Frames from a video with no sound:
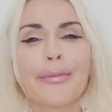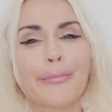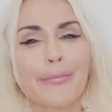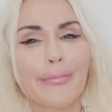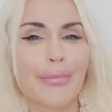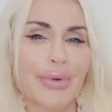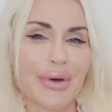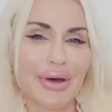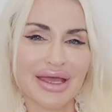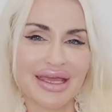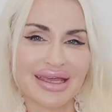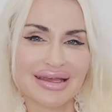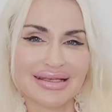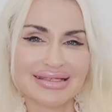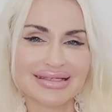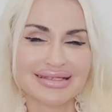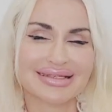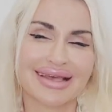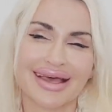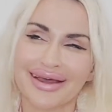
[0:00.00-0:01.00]

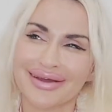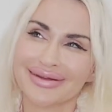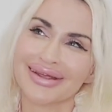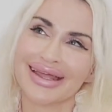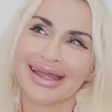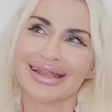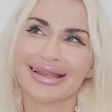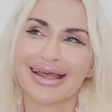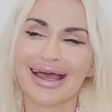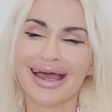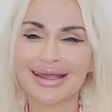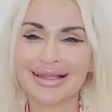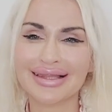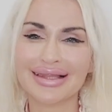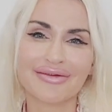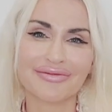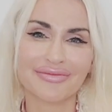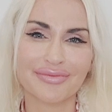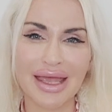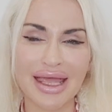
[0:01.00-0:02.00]
boys, all right? I
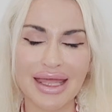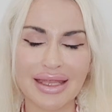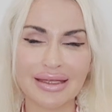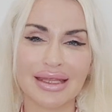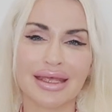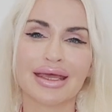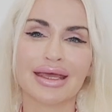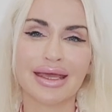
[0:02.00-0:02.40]
love men.